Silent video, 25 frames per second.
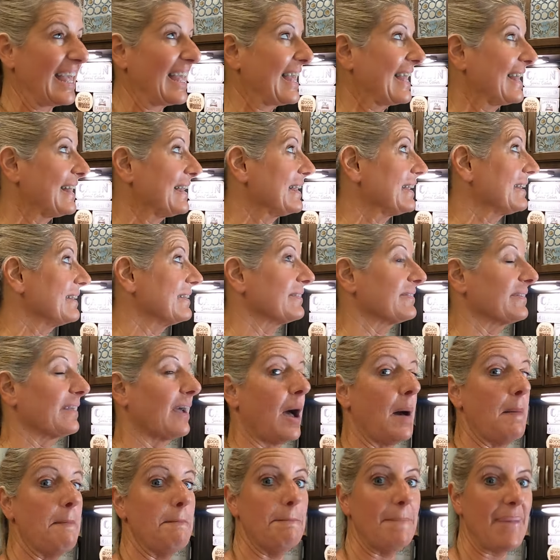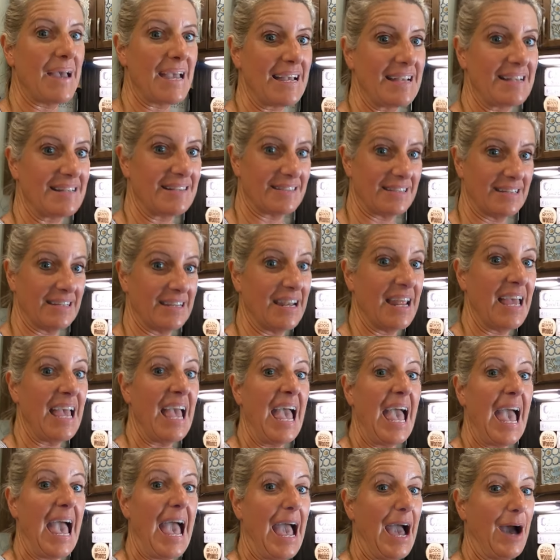It is amazing
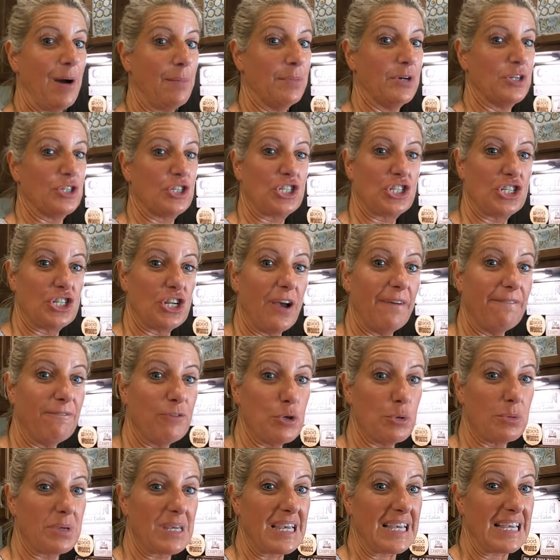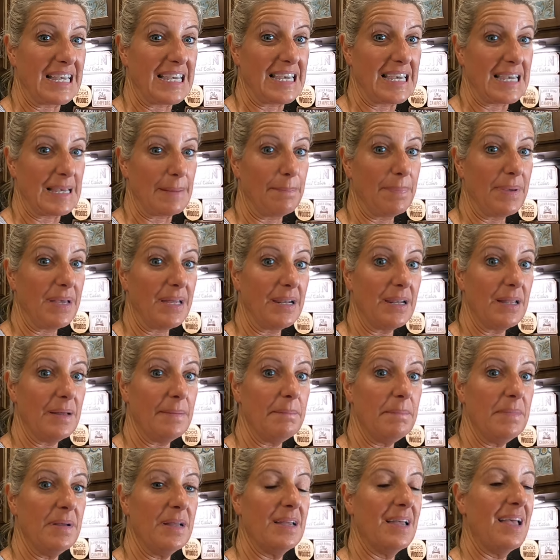how much stuff you can keep in
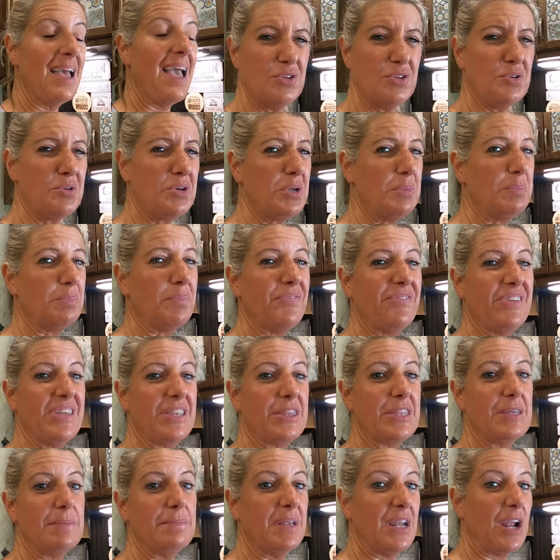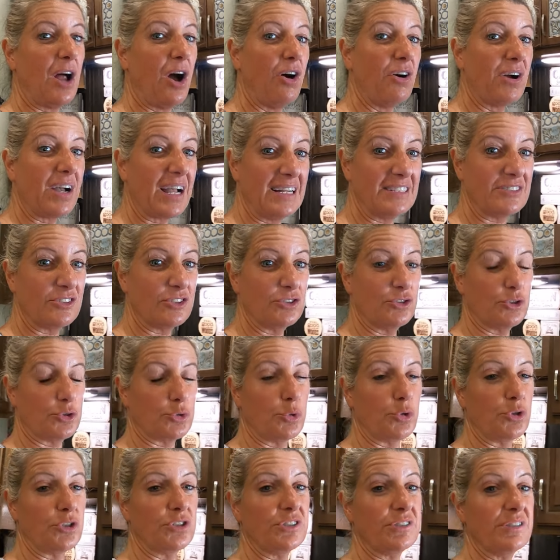them. You can fit them in all kinds of
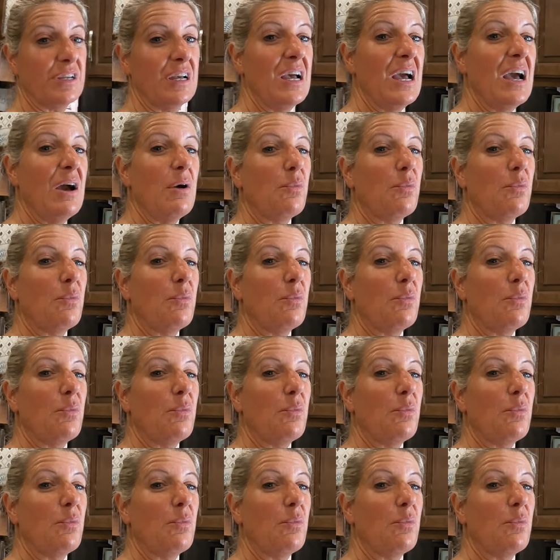drawers.